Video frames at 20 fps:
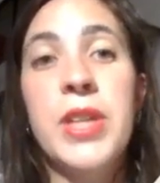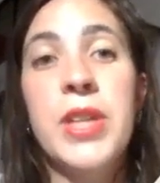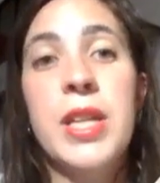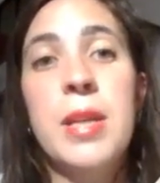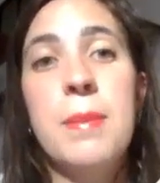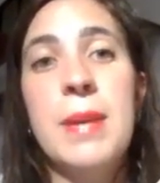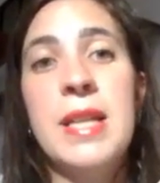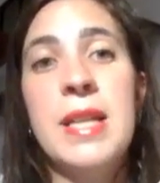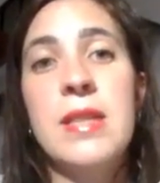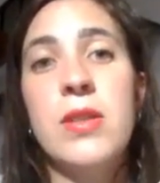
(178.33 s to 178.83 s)
It
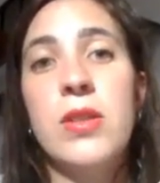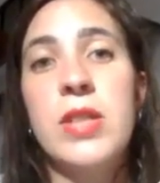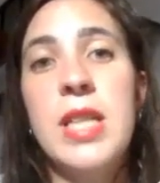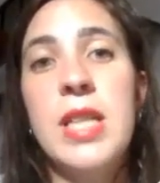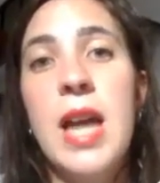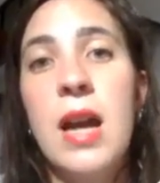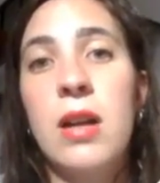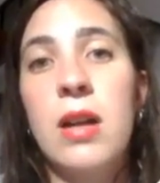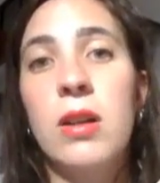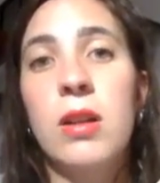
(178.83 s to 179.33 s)
depends on
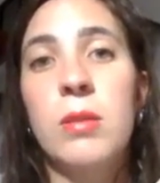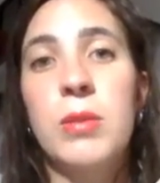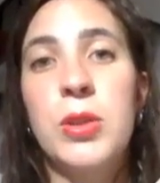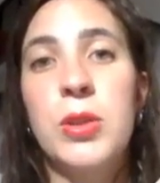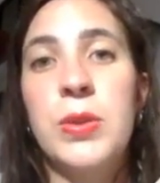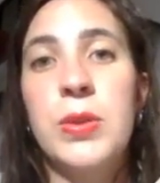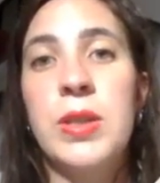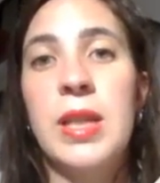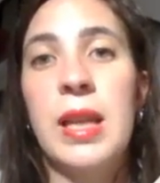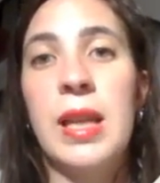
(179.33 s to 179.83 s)
the angle
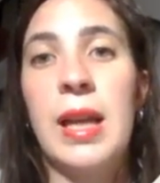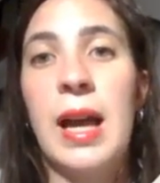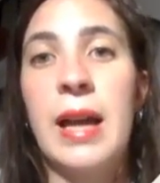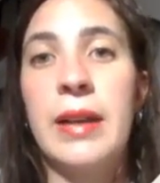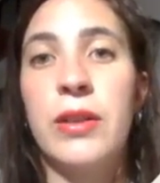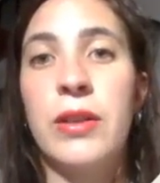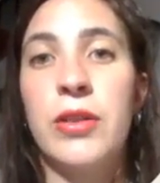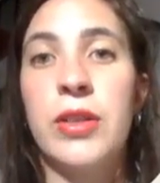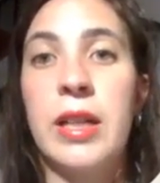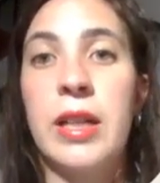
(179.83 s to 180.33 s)
between the
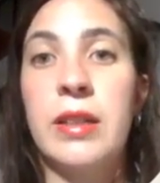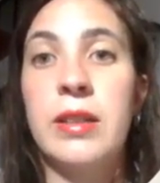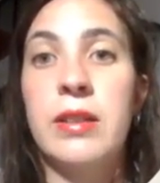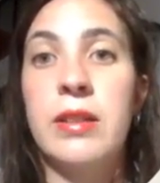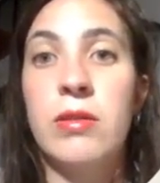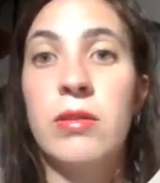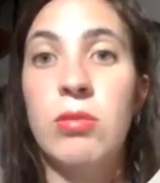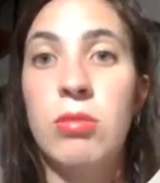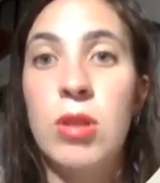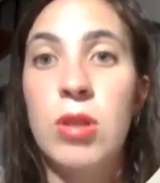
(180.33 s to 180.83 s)
line
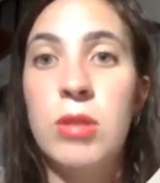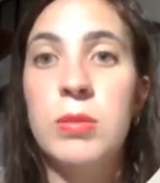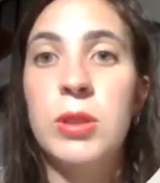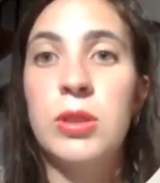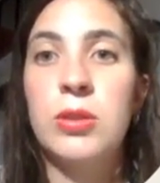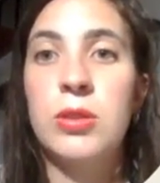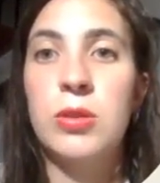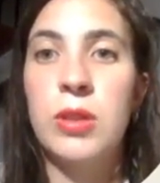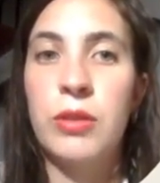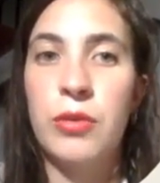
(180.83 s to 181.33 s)
connecting the
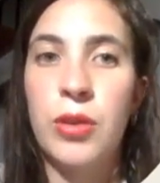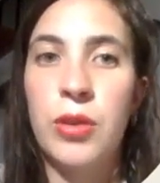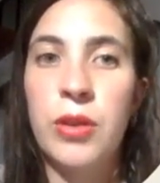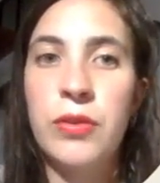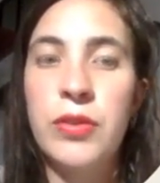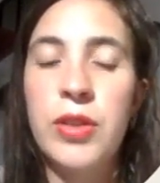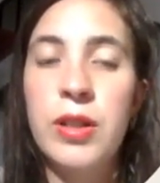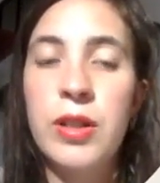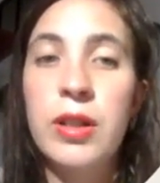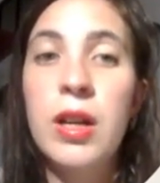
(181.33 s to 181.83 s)
robot to the
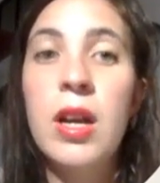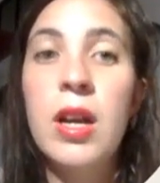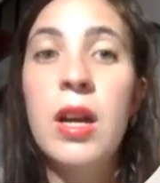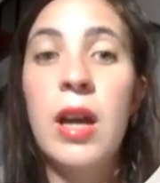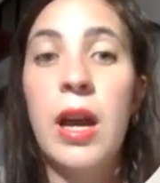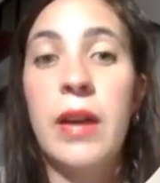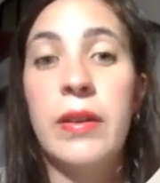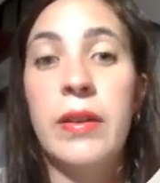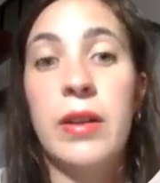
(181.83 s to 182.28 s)
frontier and the